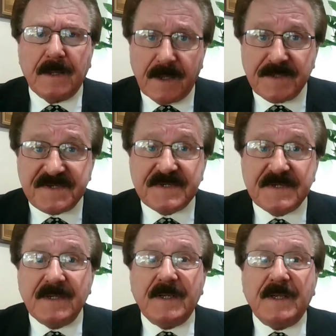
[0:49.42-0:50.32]

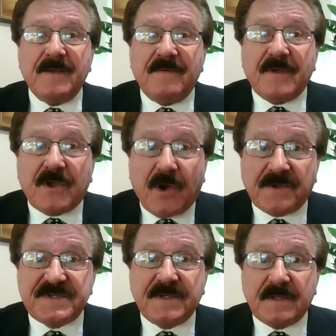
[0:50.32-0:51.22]
yes,
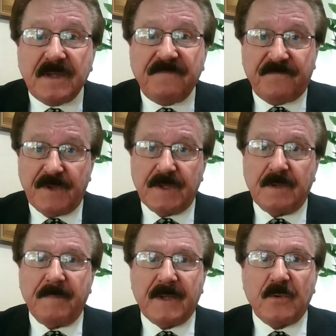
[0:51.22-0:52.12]
constantly feed
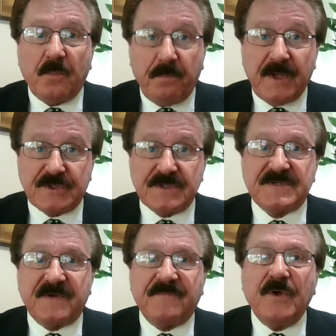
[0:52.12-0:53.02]
the mental
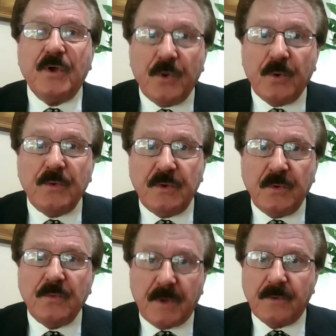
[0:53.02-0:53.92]
pictures of who
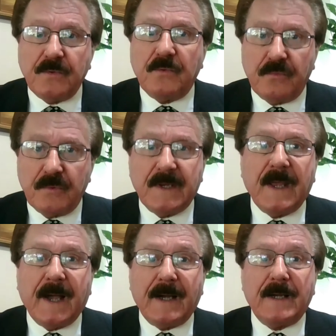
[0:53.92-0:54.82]
you know you
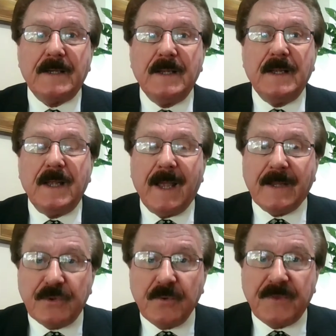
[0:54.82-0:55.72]
really are
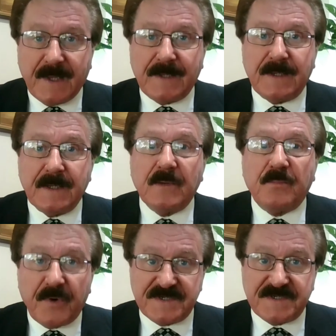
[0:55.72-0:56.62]
and do that in the
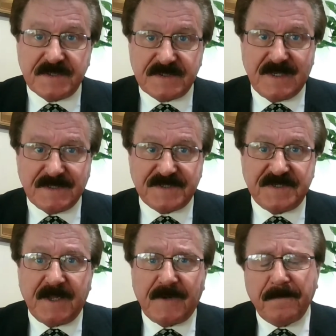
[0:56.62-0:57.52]
present
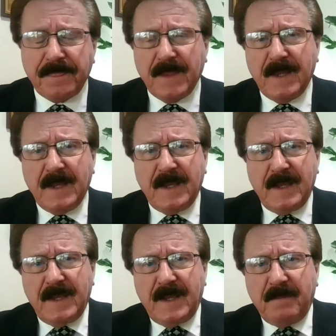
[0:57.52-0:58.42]
tense. Now,
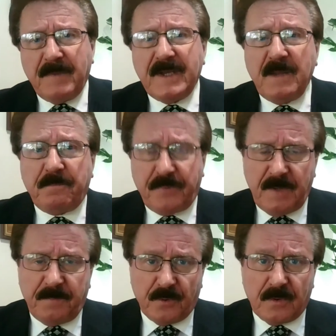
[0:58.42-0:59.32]
many
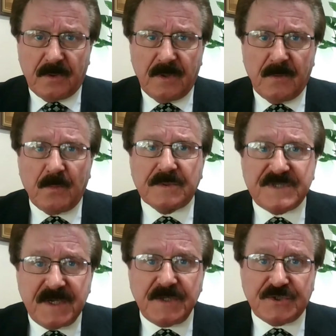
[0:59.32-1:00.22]
people will
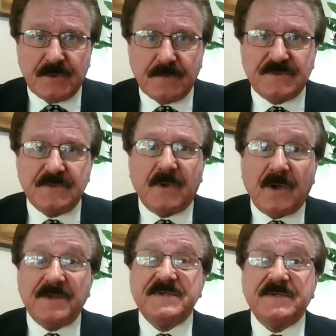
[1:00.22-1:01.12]
teach you to
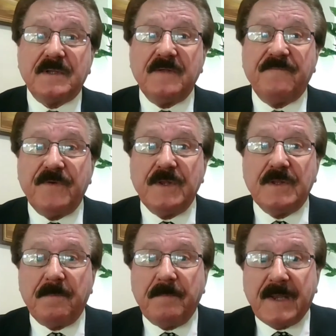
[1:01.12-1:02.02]
constantly feed
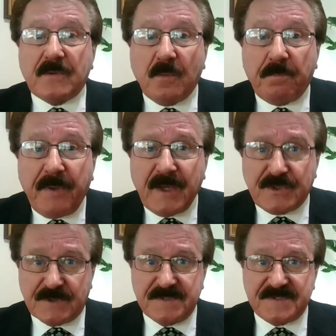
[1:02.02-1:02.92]
the mental
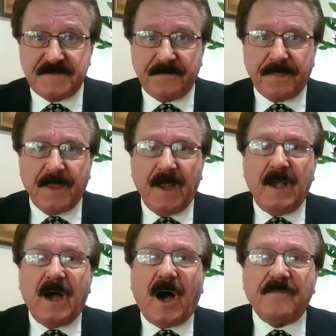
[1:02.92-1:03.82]
pictures
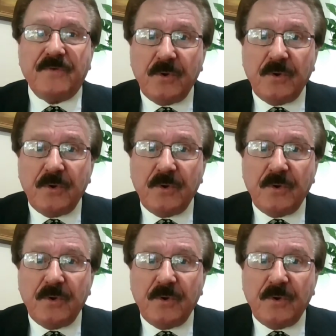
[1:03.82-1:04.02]
of